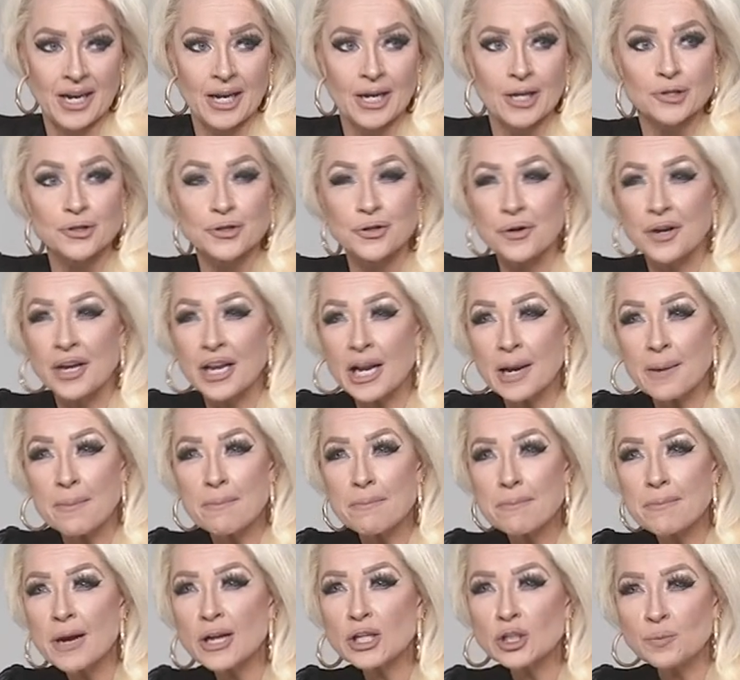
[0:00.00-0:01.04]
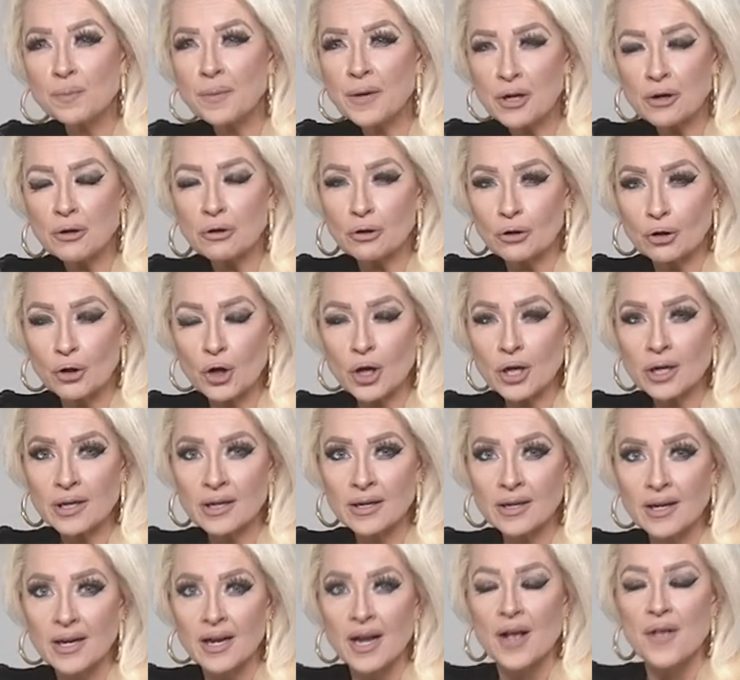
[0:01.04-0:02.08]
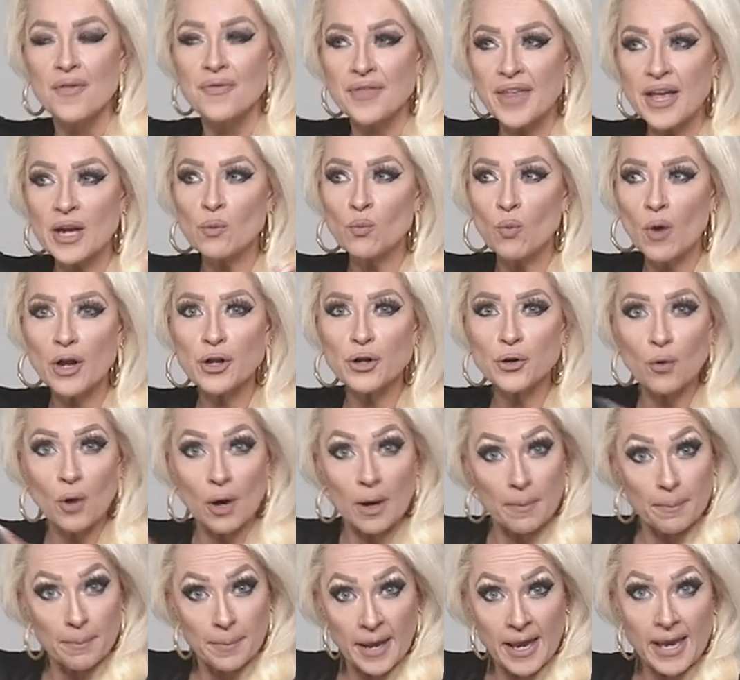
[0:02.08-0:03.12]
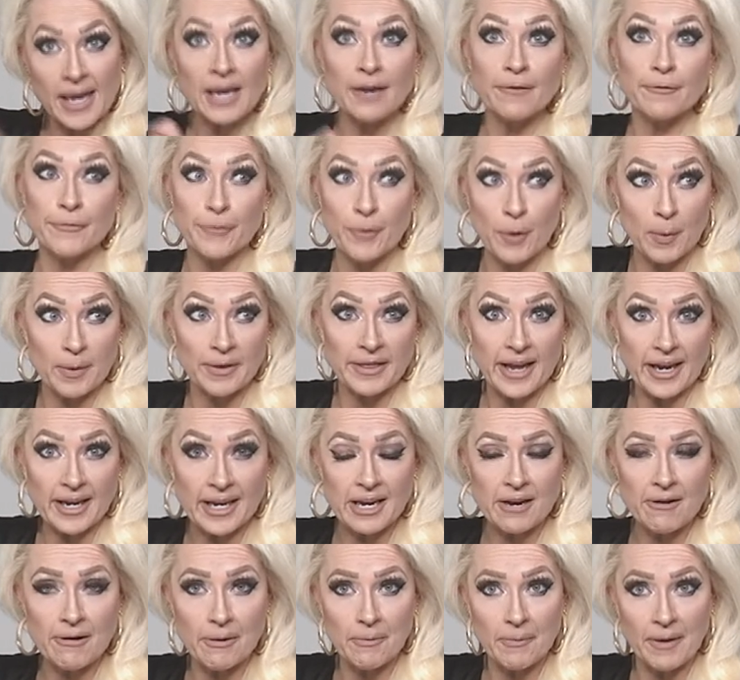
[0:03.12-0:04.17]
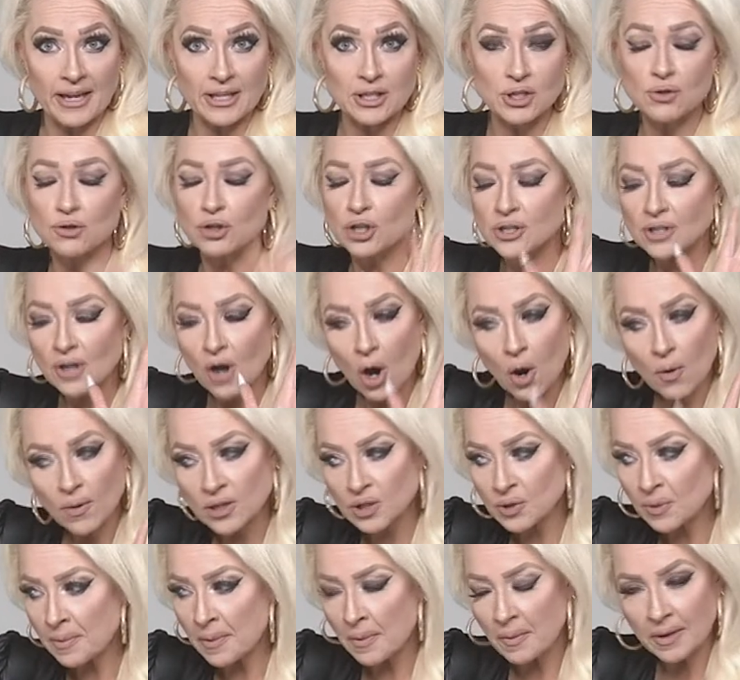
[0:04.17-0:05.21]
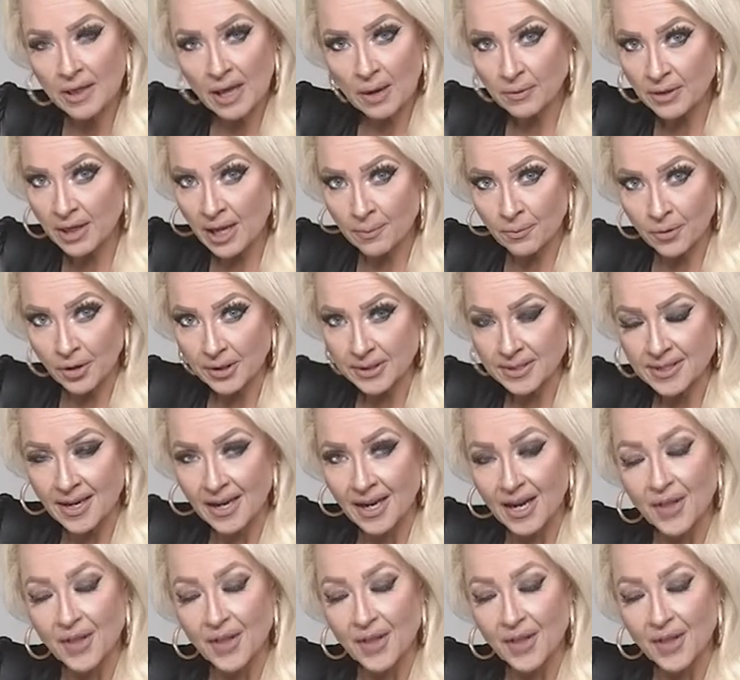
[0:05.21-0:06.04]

So you're getting a much bigger look than what you're paying for with that carat weight. So just always remember that with emeralds.